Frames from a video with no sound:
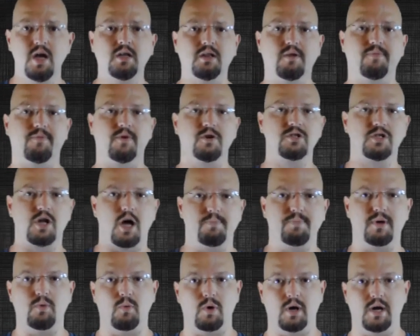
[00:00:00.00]
The first
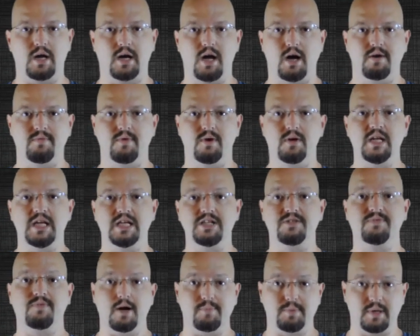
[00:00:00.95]
topic we're going to cover
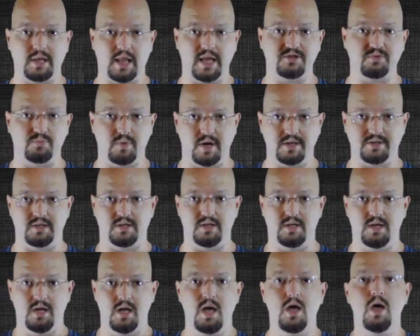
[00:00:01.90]
is fiberglass resin,
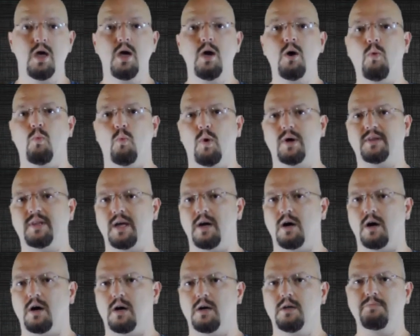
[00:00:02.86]
what they
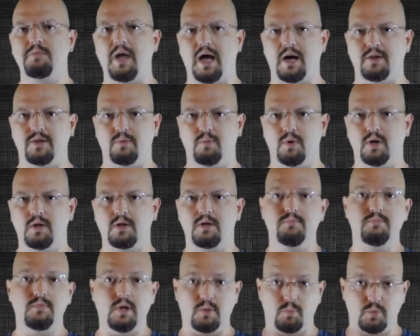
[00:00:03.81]
are, how they work,
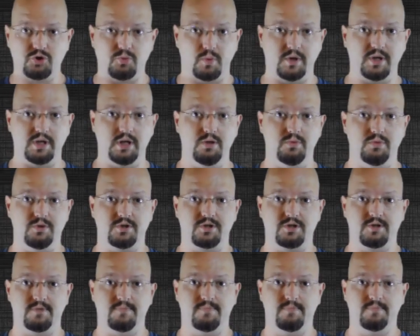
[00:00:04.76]
and which one to use.